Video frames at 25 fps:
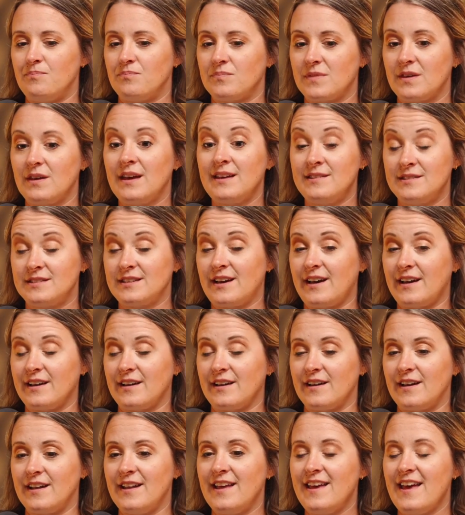in
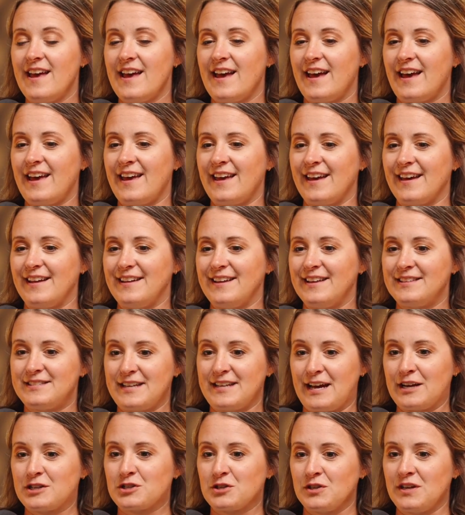Zion, and it's
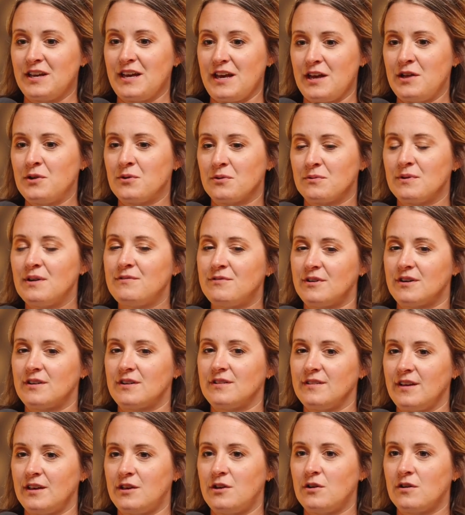actually in a river.
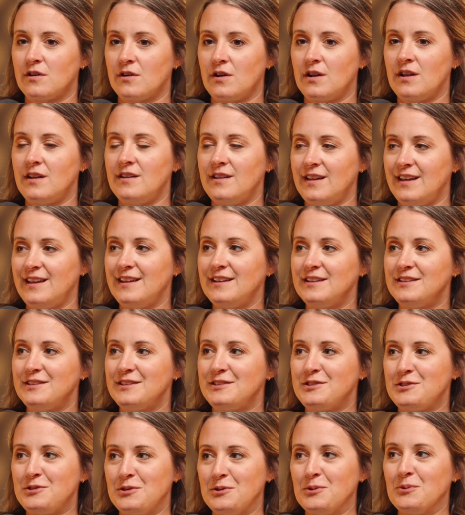Like you're going to need
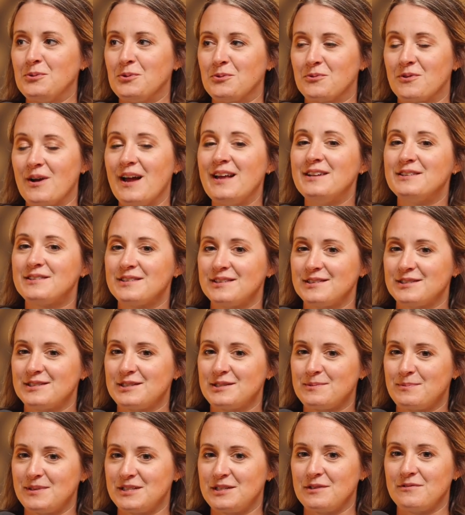to rent
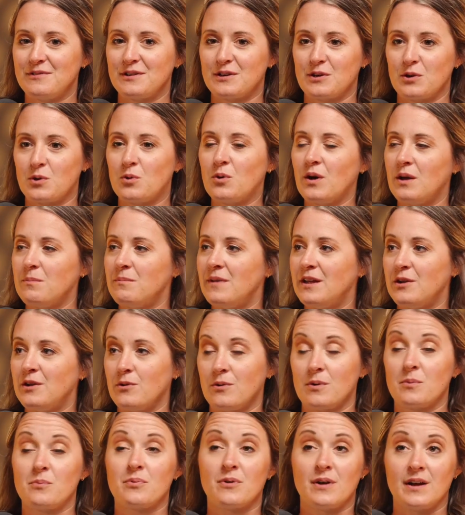specific equipment
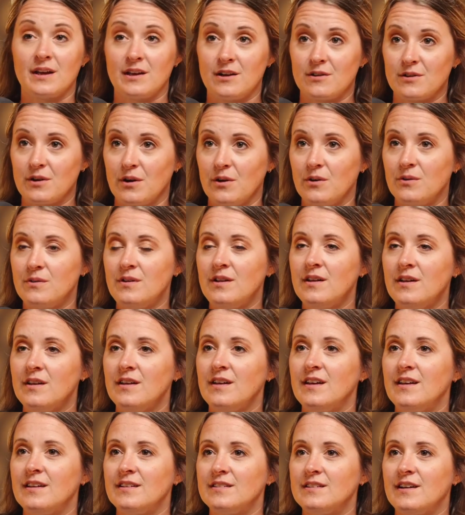or bring your own
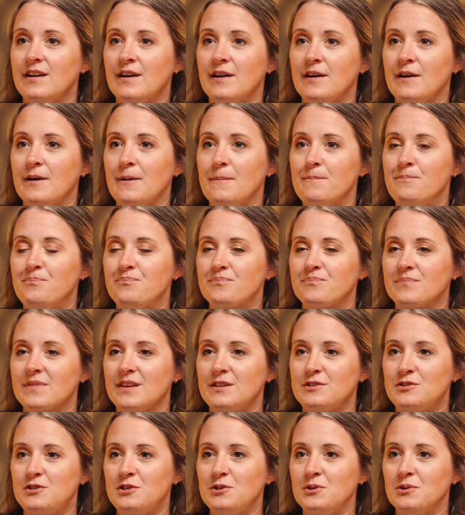
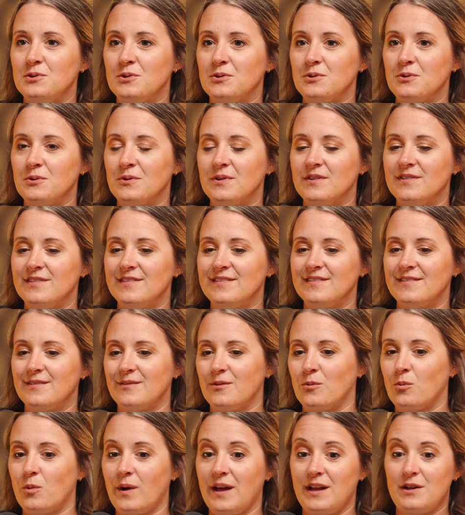to
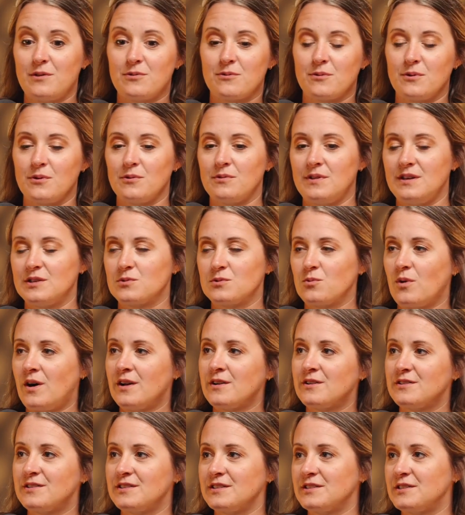wade through these
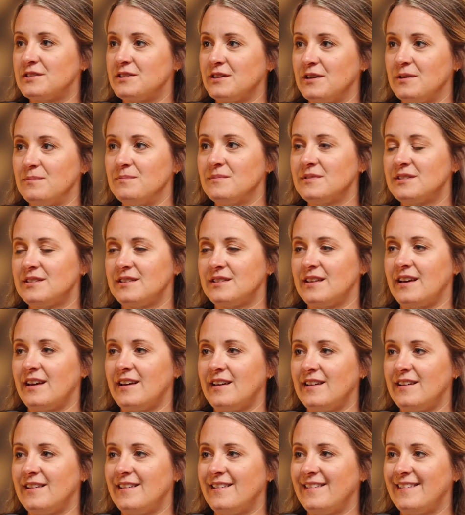water systems
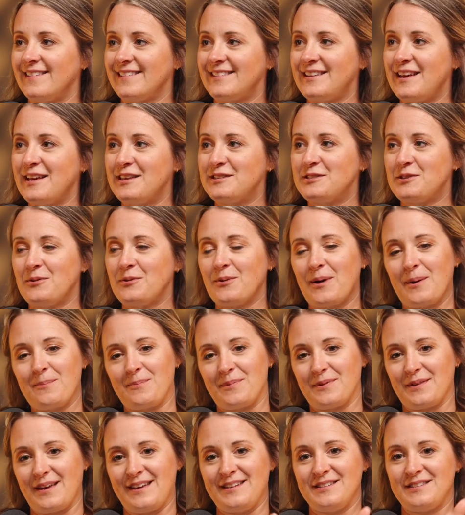that takes you up
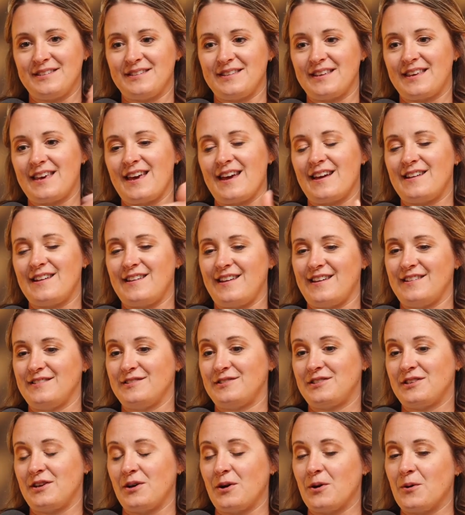into the canyon.
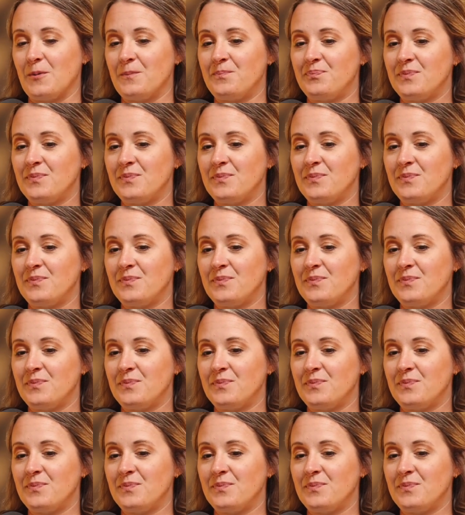So